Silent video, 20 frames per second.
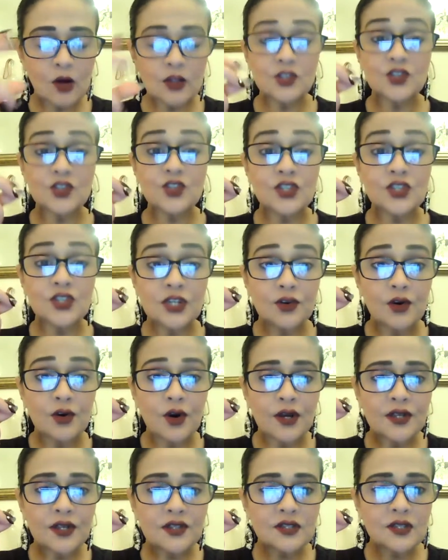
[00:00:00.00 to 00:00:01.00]
on
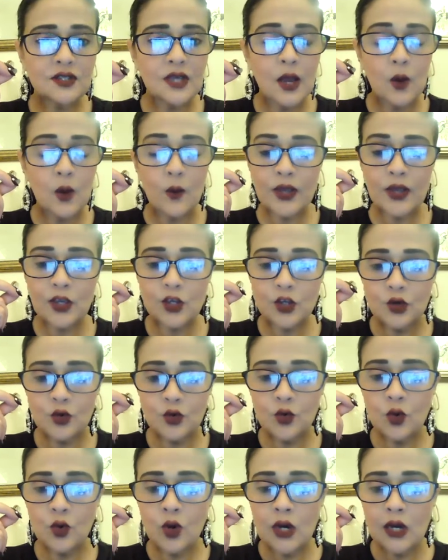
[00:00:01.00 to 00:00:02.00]
steroids where
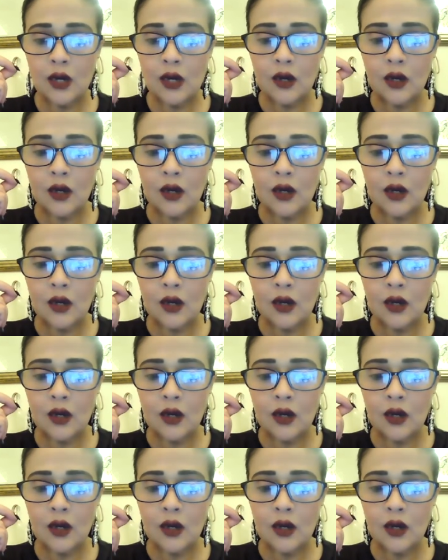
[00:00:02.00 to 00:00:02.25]
you